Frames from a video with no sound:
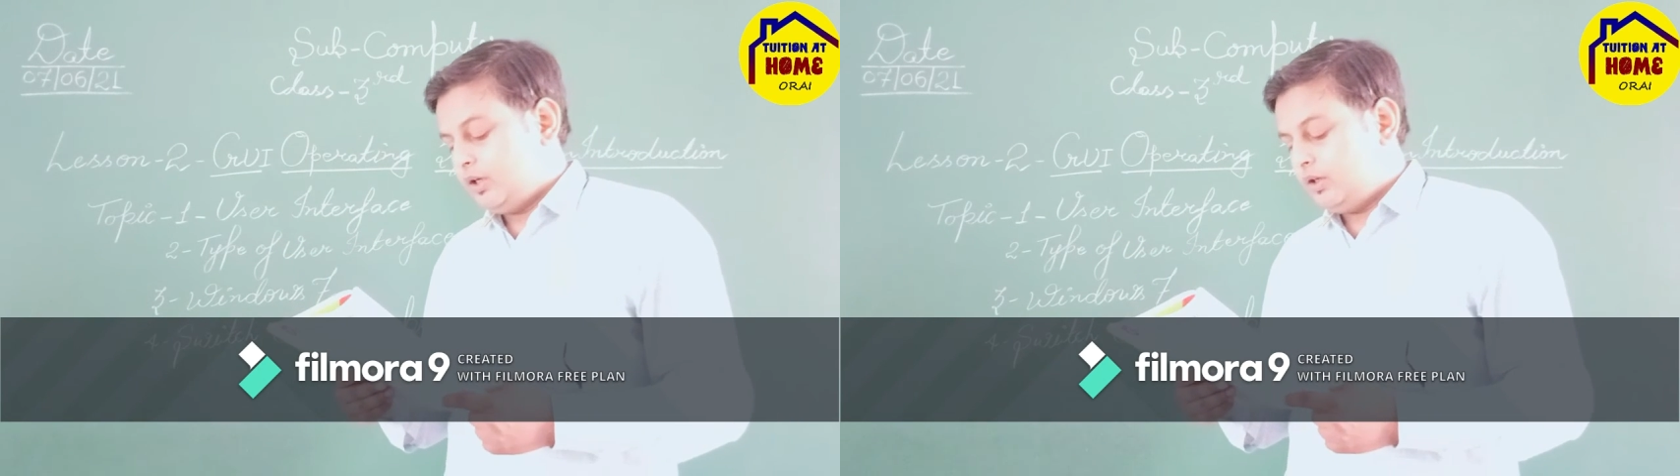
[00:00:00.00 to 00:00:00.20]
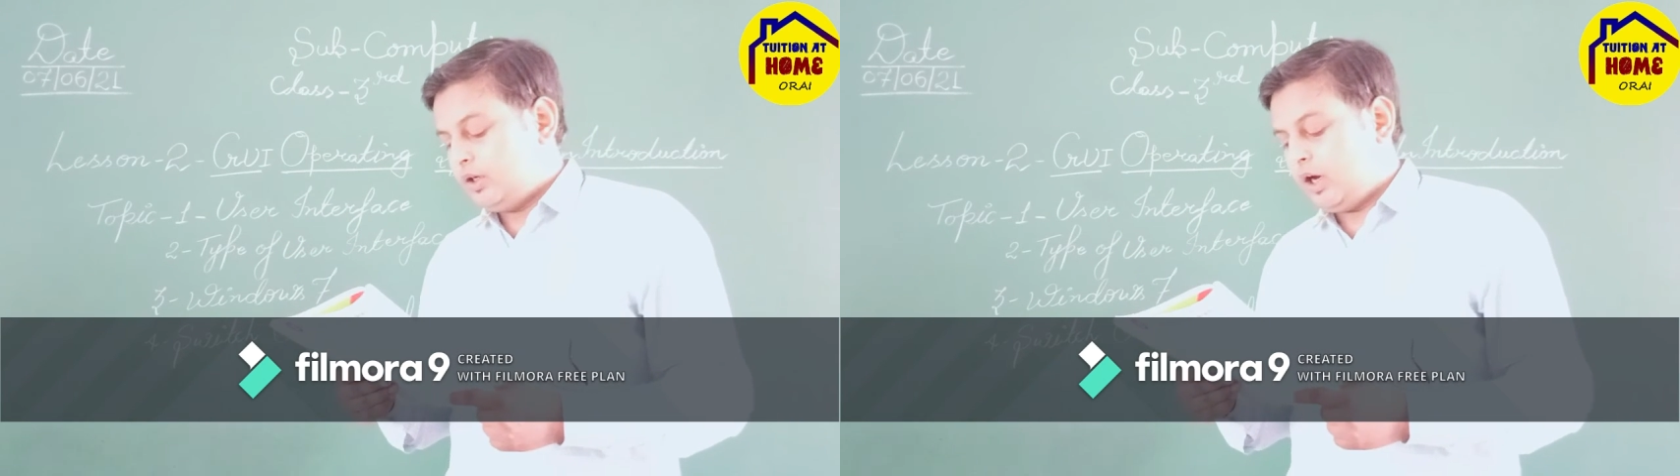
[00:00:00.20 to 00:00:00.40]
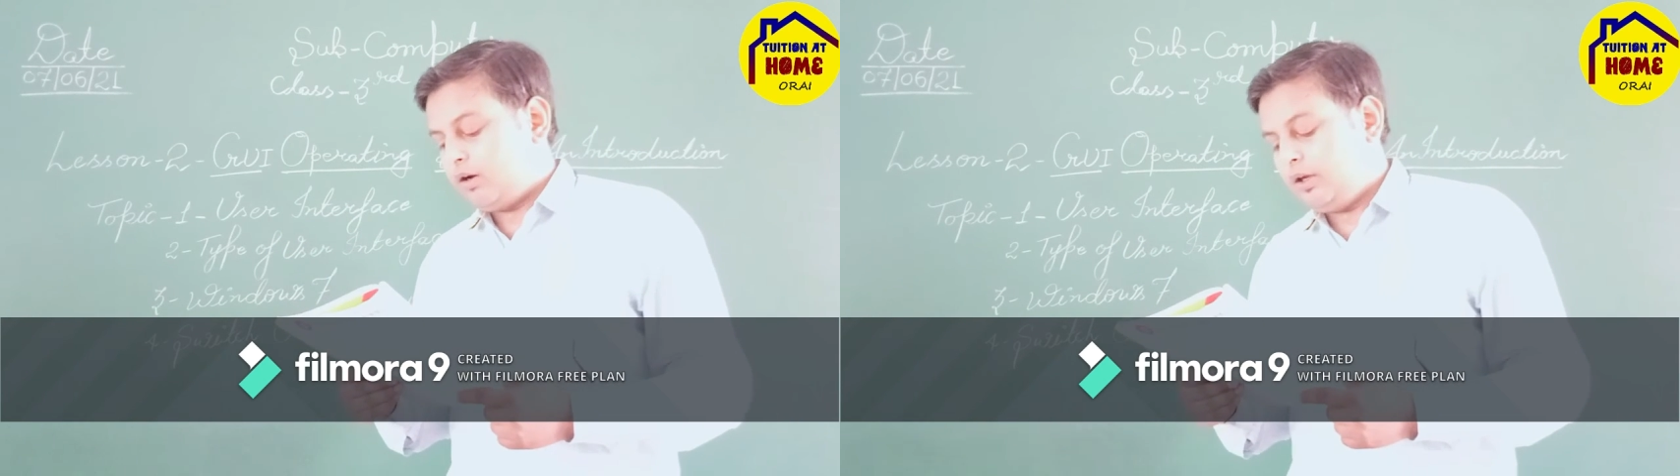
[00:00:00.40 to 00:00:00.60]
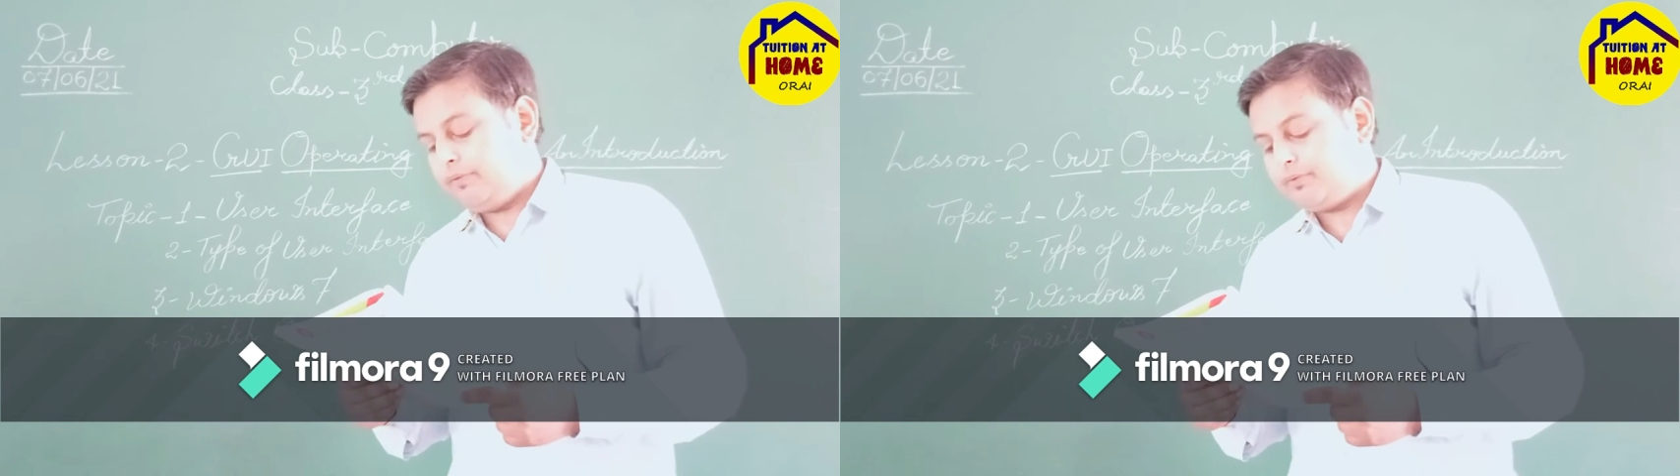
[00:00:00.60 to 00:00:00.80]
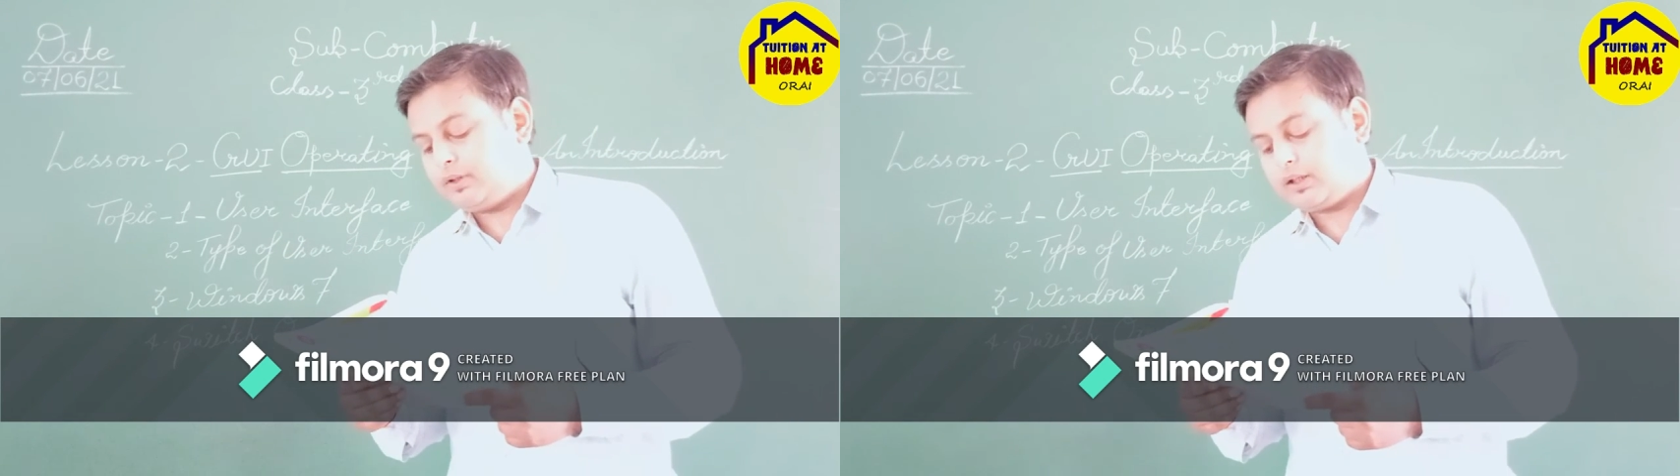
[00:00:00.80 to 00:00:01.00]
Now
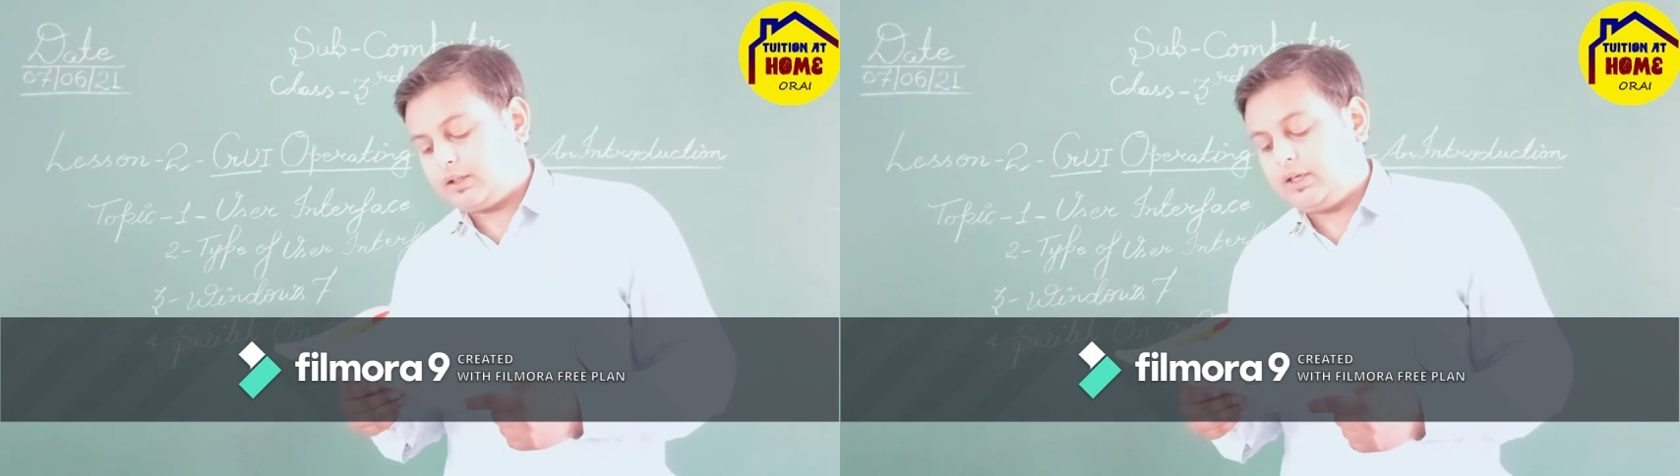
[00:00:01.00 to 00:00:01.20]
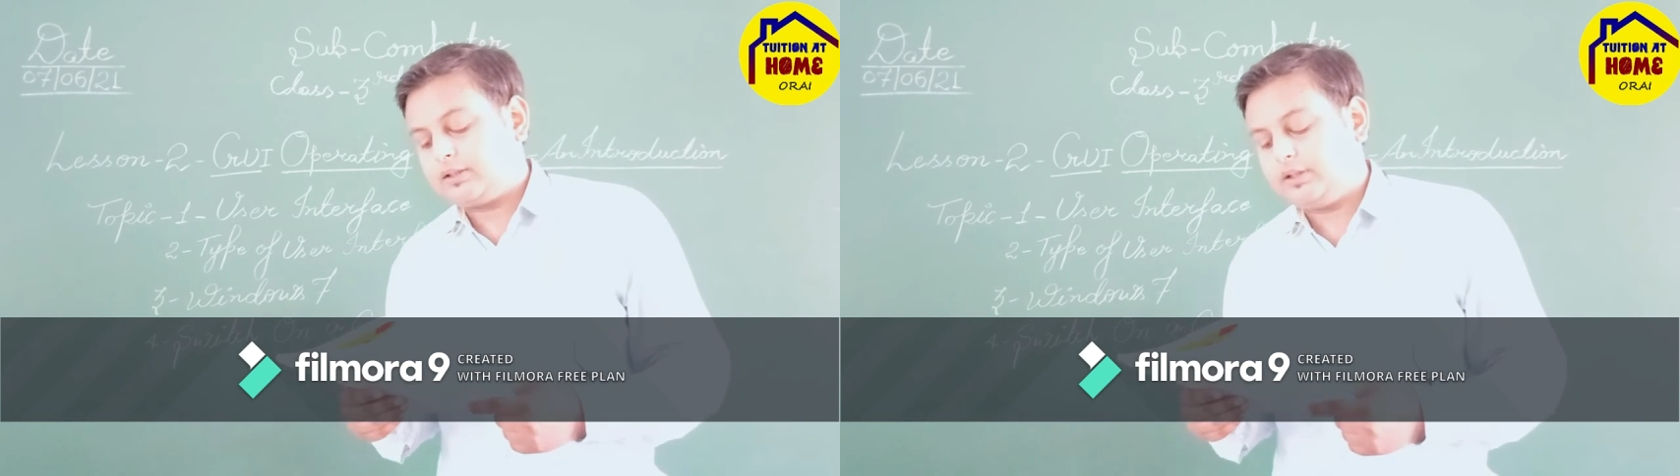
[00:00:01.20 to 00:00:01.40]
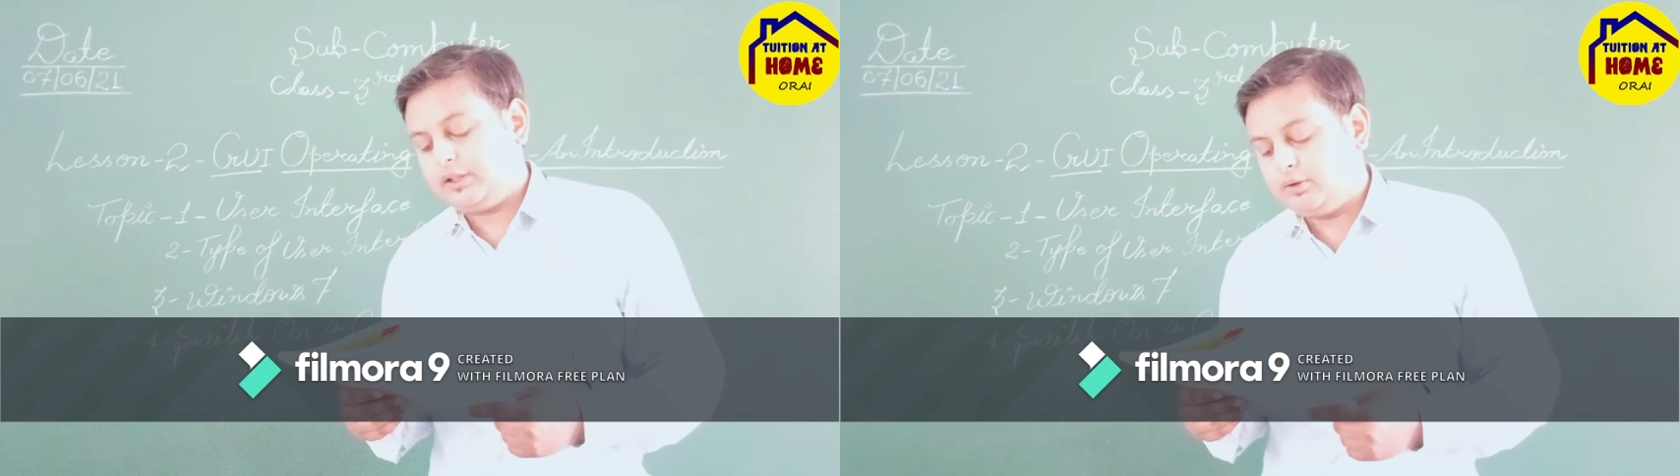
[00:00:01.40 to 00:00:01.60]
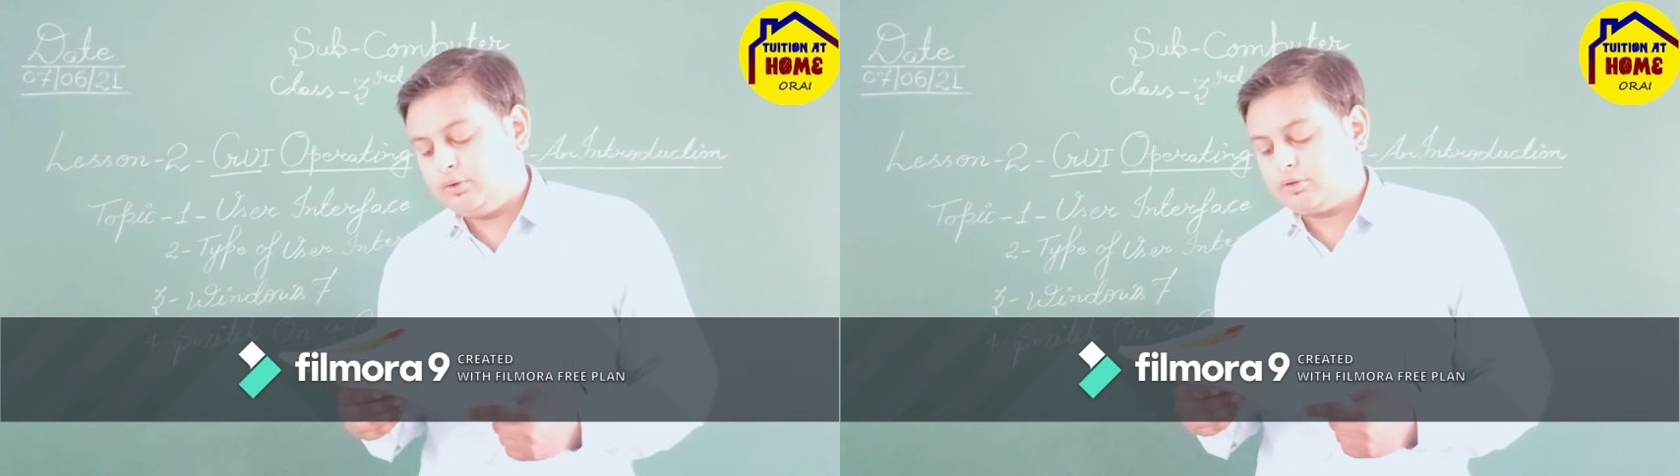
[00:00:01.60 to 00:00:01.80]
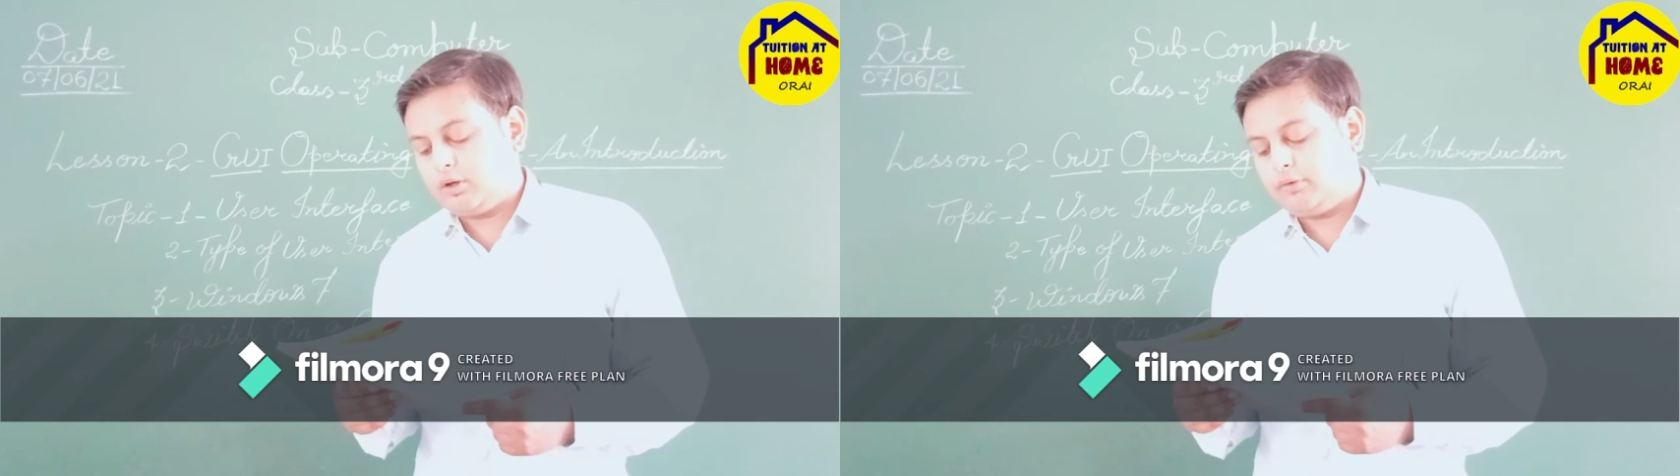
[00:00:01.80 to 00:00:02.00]
if the electricity
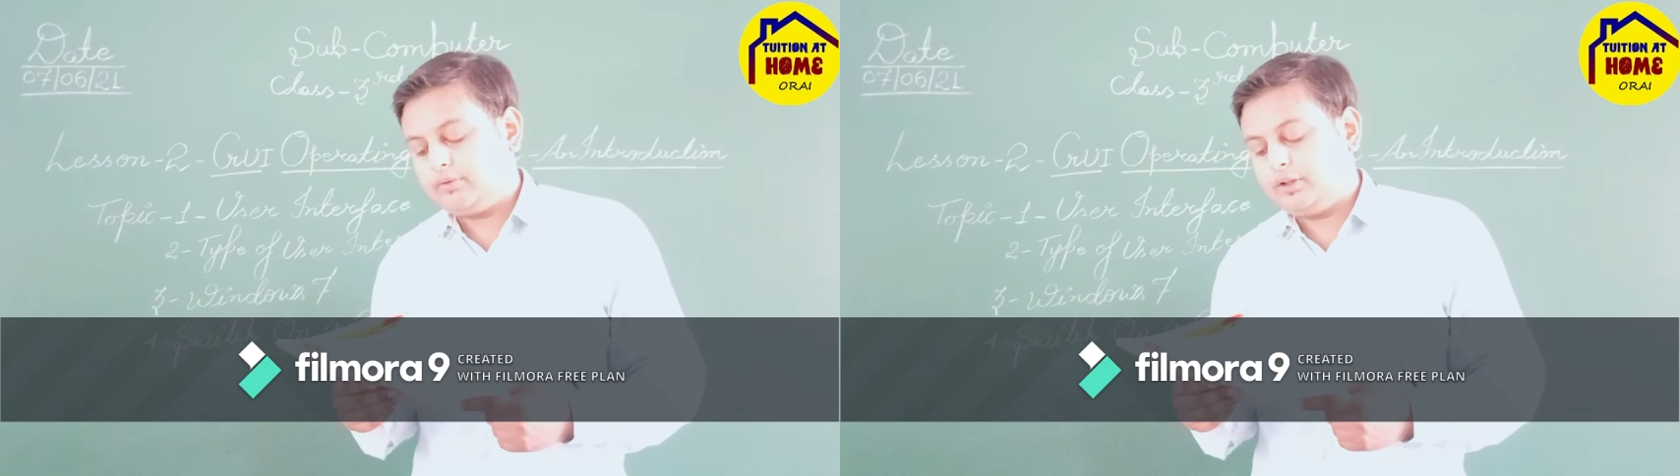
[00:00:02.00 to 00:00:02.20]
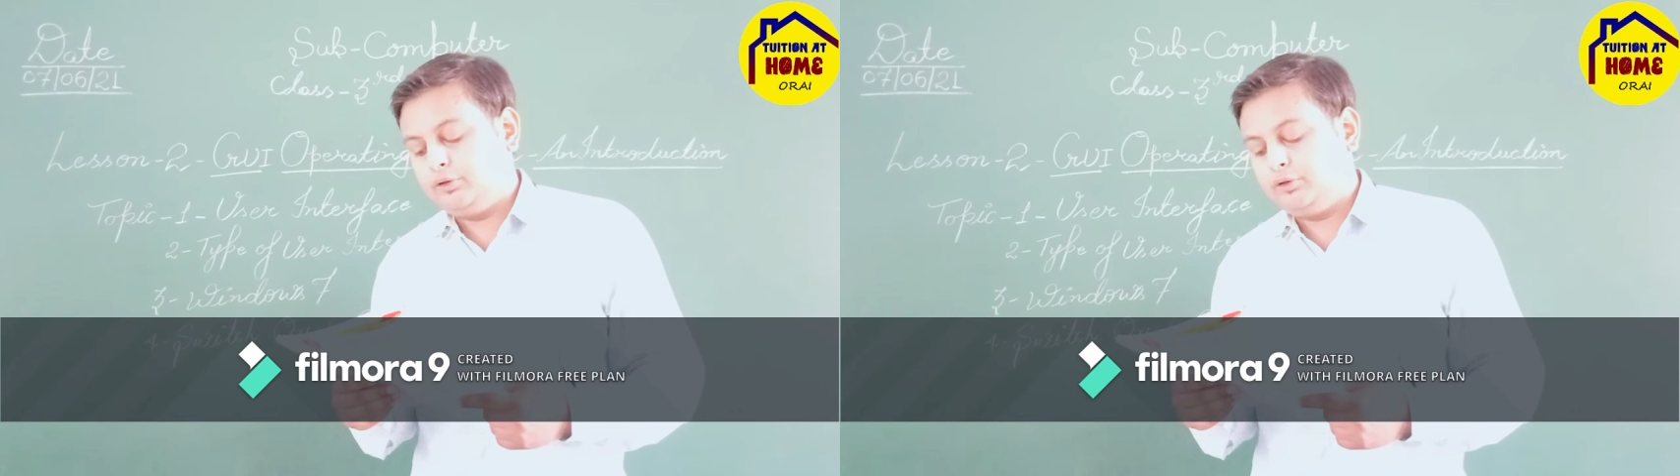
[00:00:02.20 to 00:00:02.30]
goes off,